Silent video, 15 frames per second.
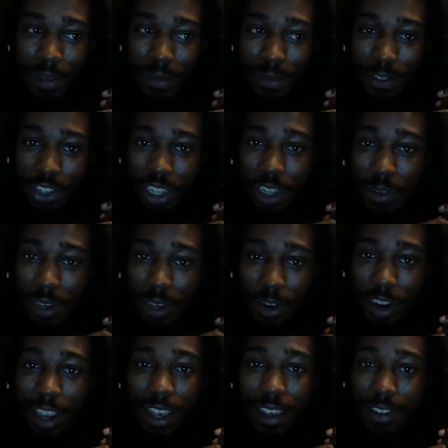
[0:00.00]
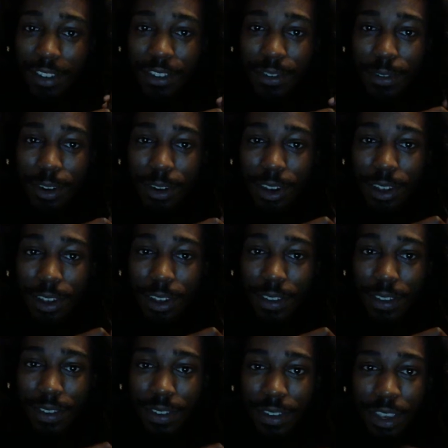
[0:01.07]
chilling with Grays and doing all
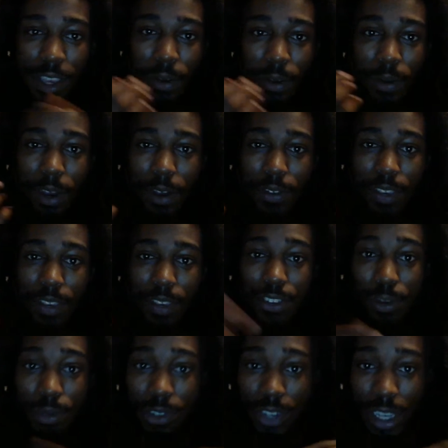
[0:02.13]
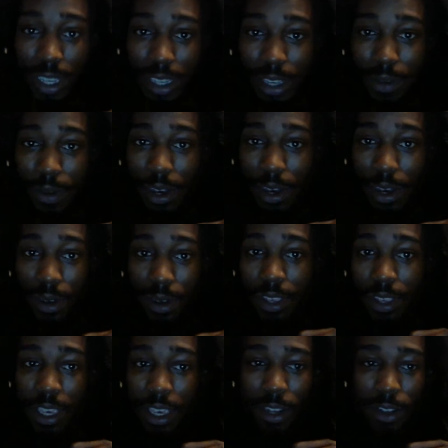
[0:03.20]
this while I was astral projecting, while I was,
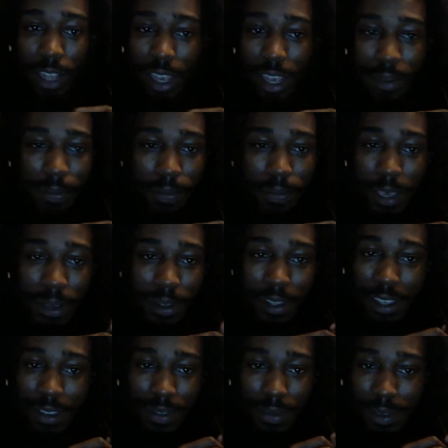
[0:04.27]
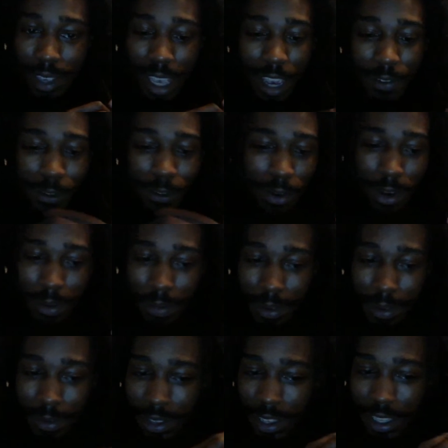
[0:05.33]
a lot of these everywhere
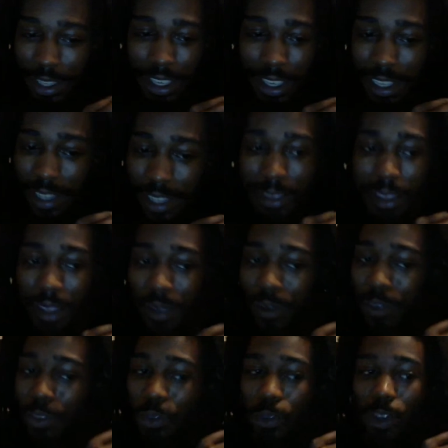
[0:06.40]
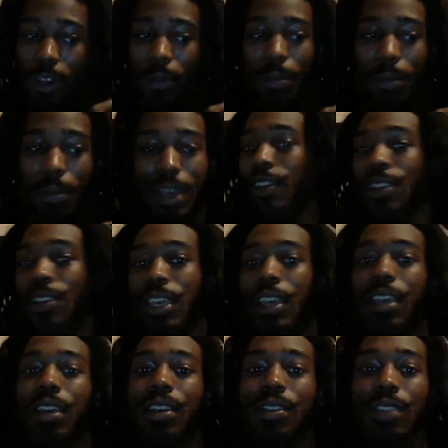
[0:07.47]
people are doing amazing
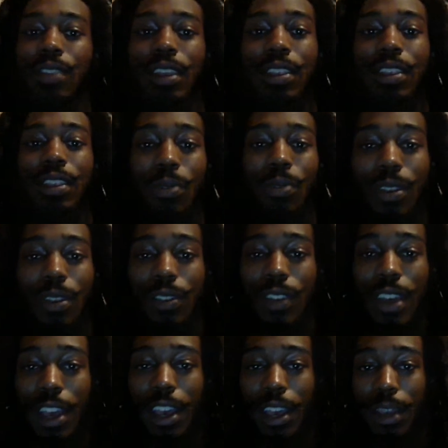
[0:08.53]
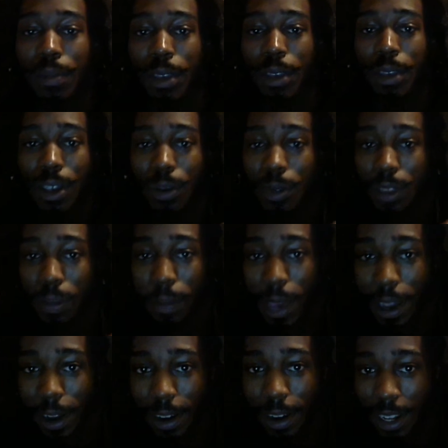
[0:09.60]
things at this point in time with the
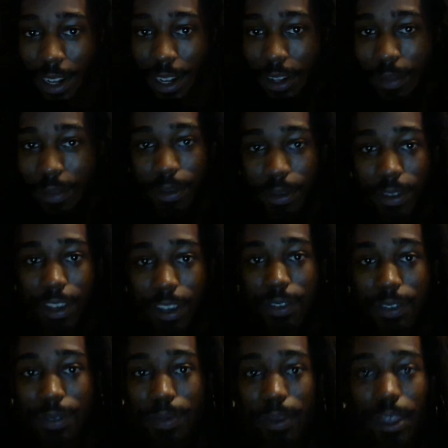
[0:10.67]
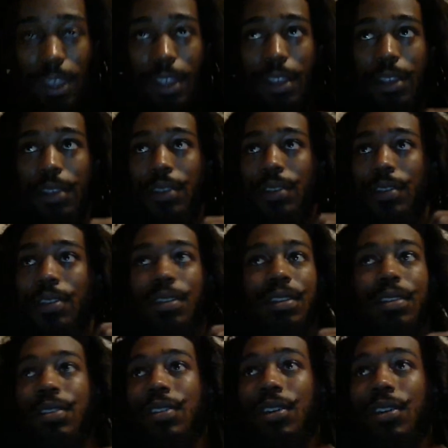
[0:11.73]
power they know they possess.
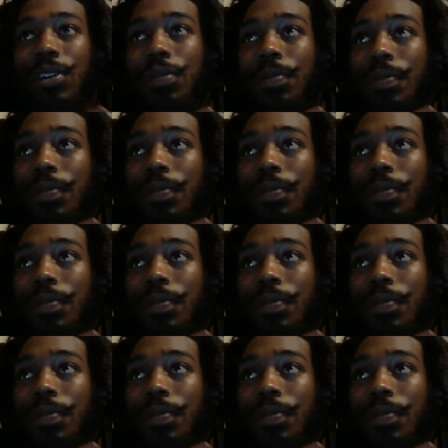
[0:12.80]
So